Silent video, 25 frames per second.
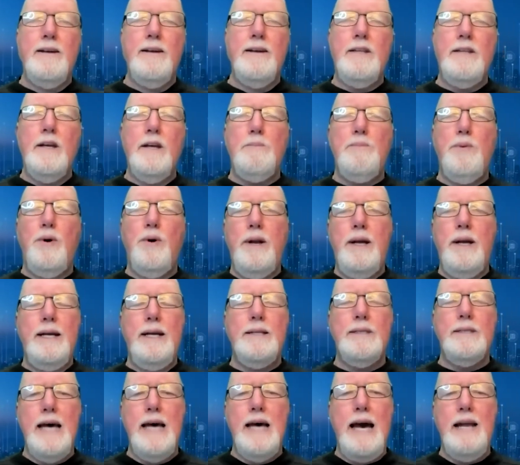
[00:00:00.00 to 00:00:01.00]
that they're putting
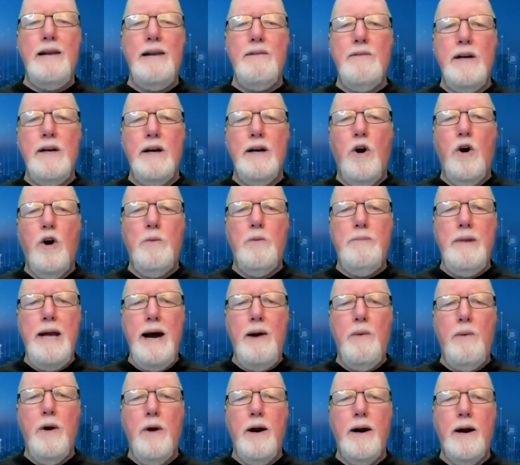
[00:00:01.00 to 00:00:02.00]
inside of their home
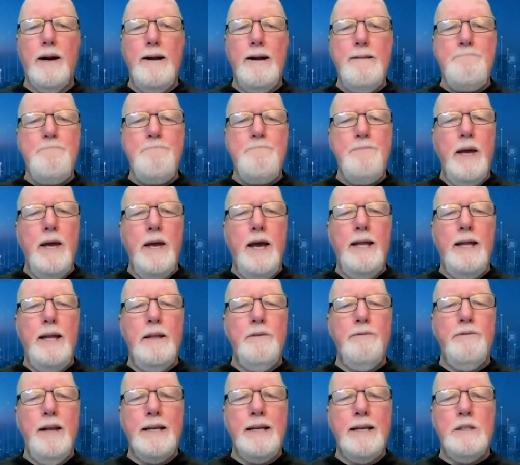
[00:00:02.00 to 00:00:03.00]
network.
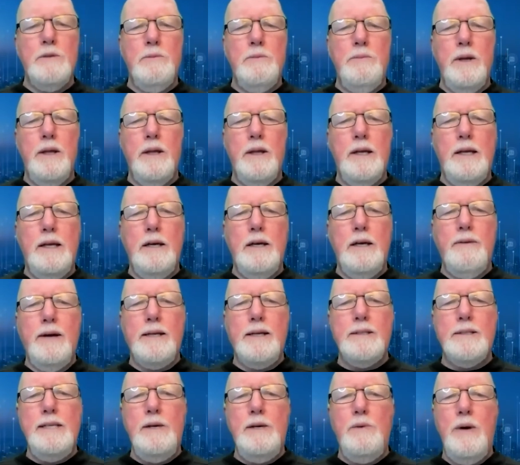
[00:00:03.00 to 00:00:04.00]
And the flexibility of
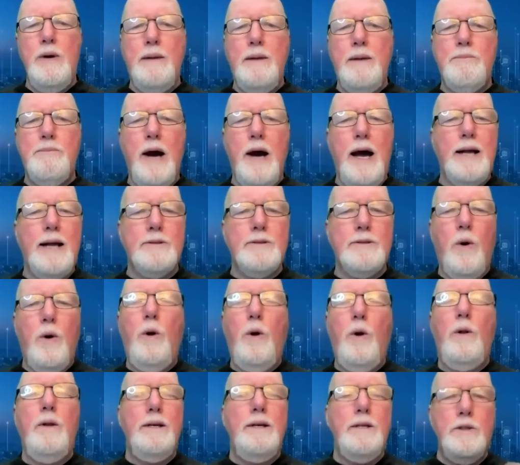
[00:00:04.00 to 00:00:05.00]
SD-WAN products, the
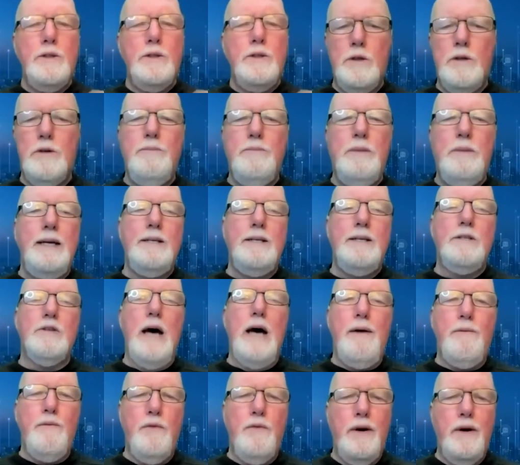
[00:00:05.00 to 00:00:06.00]
whole issue of being
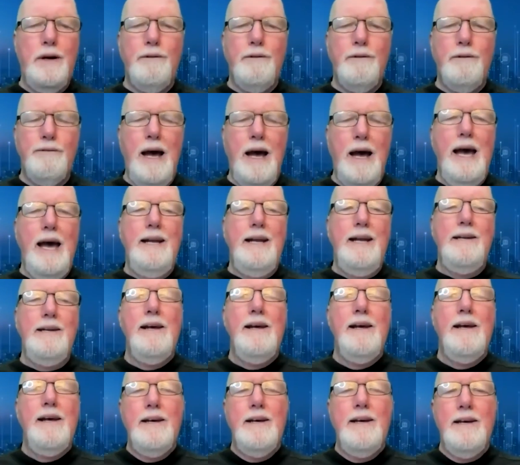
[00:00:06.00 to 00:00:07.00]
software defined,
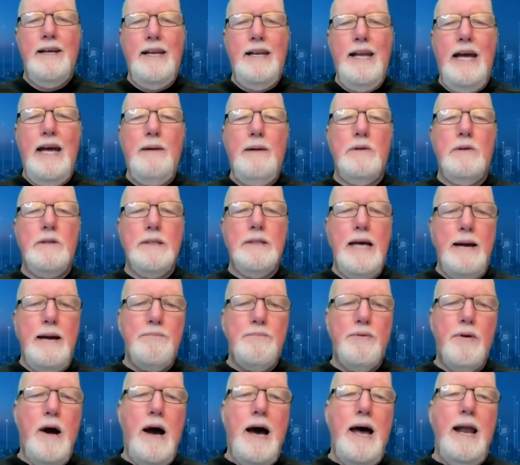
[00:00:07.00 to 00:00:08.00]
enables
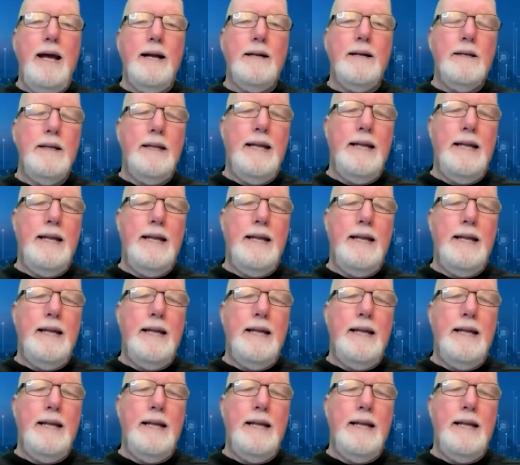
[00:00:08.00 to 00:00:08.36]
that product